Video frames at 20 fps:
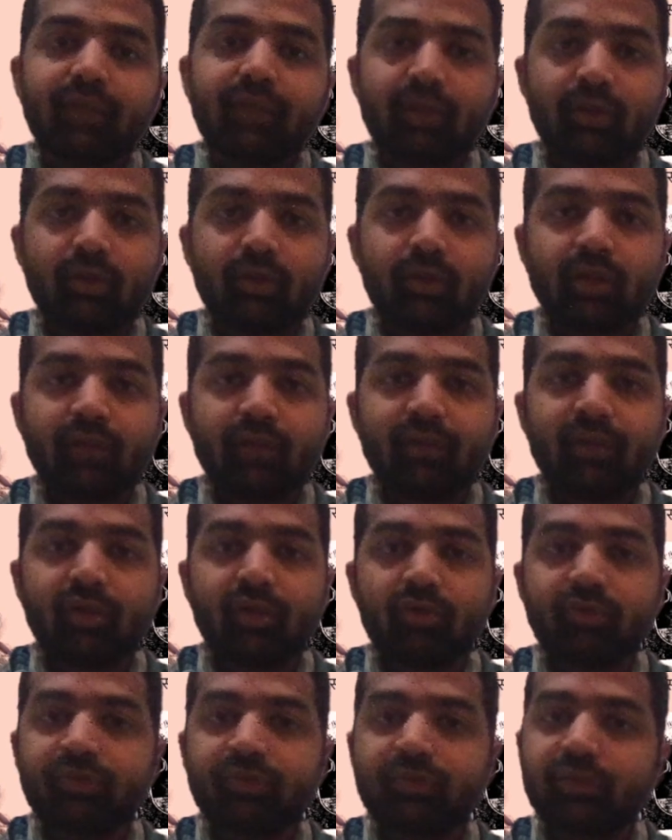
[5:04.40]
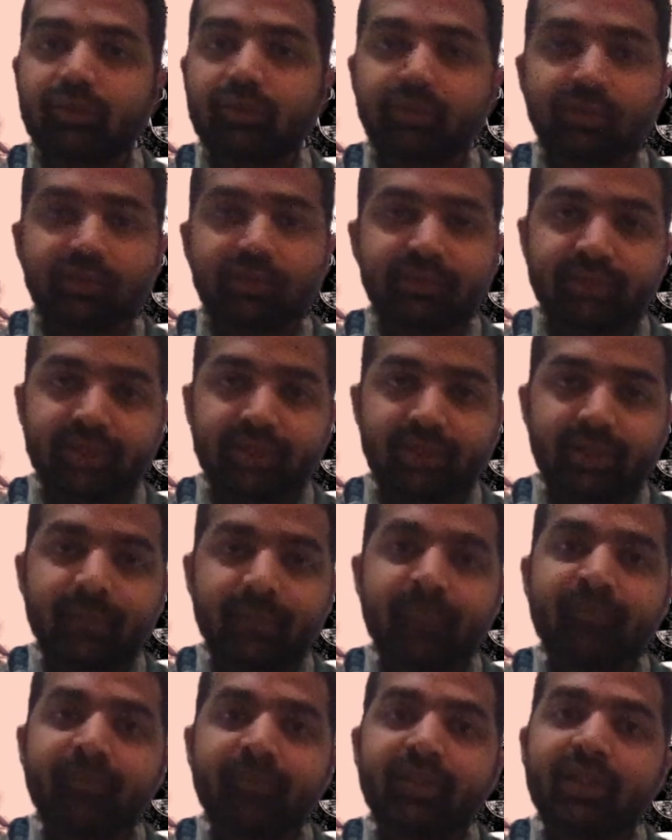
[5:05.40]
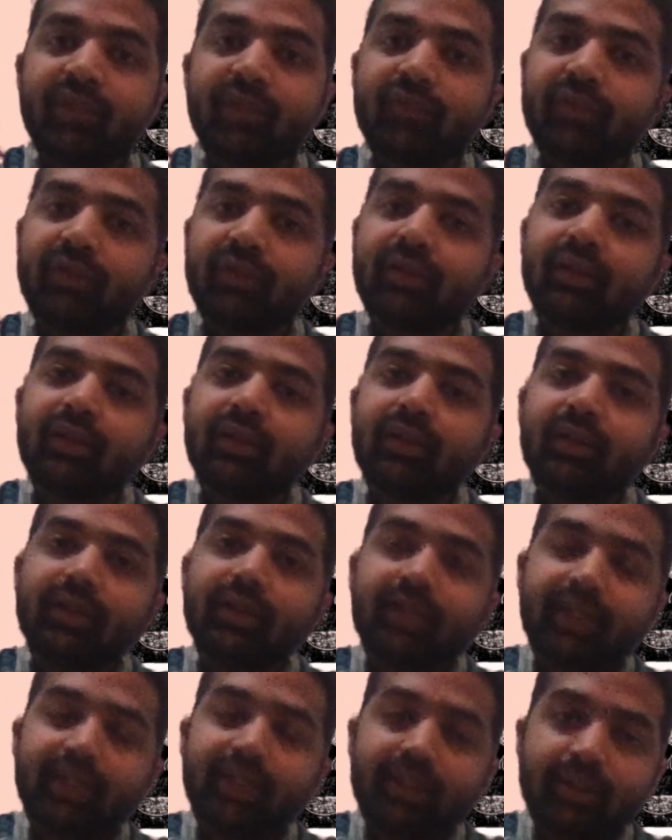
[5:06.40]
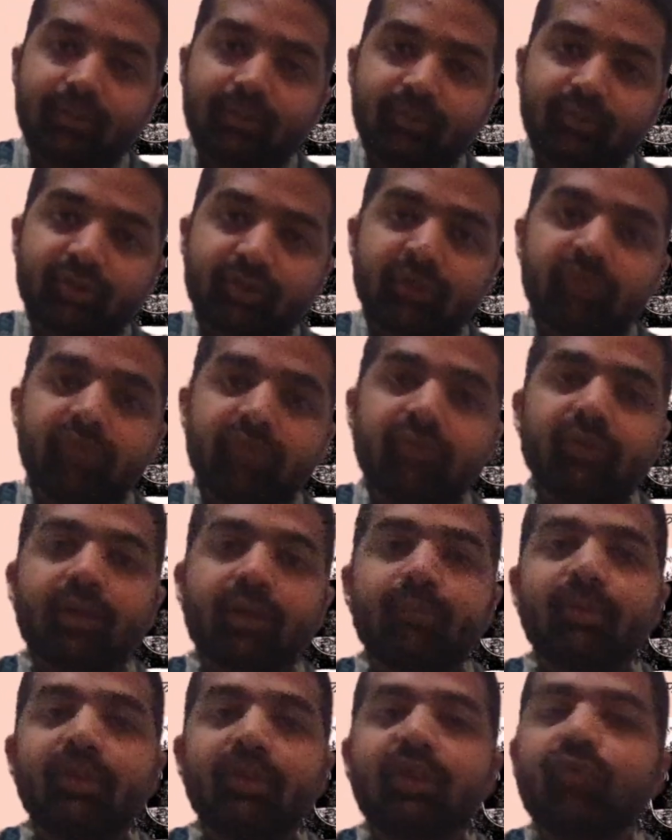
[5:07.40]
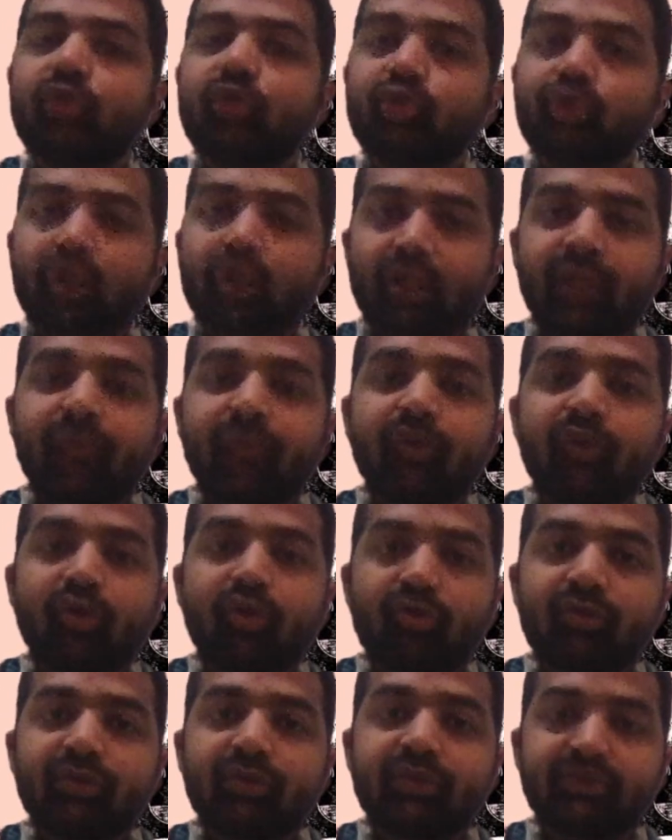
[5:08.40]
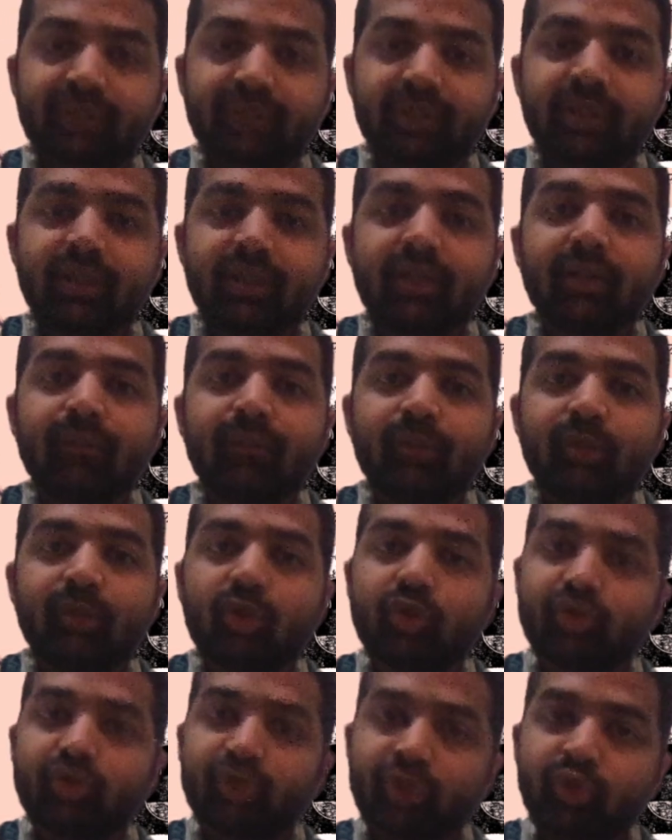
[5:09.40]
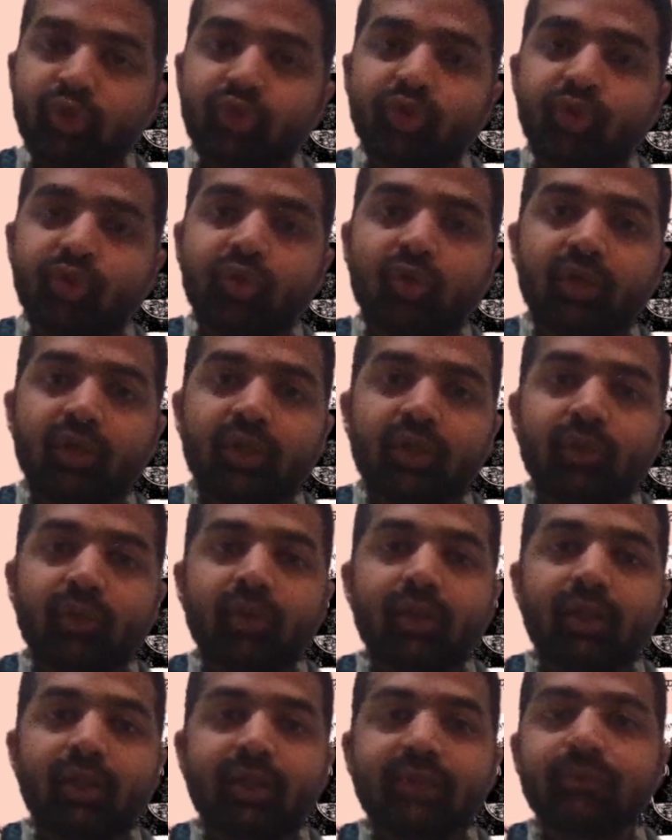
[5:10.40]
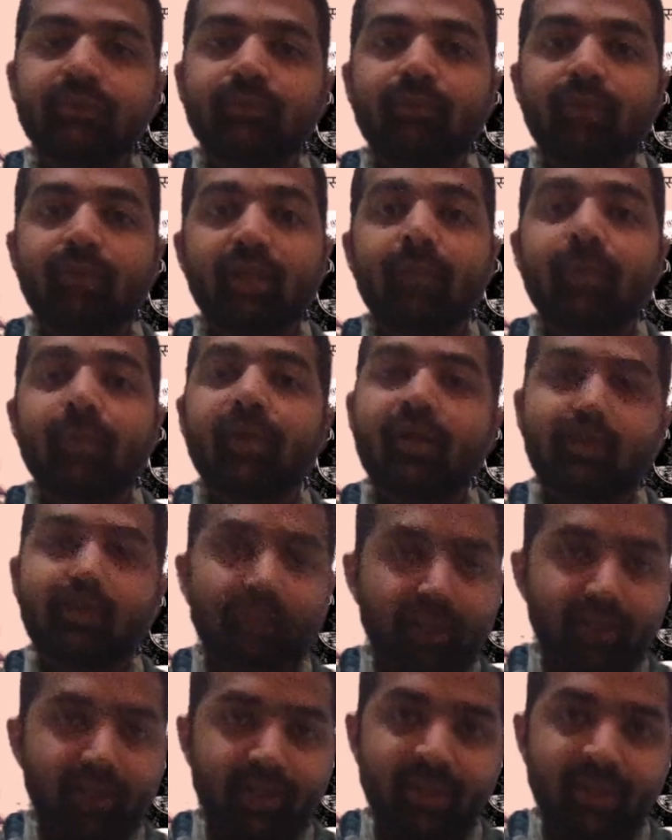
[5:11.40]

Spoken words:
not aware of the zinc. Even he himself, I believe, was unaware of the zinc because he used to call it only as Malabar lead.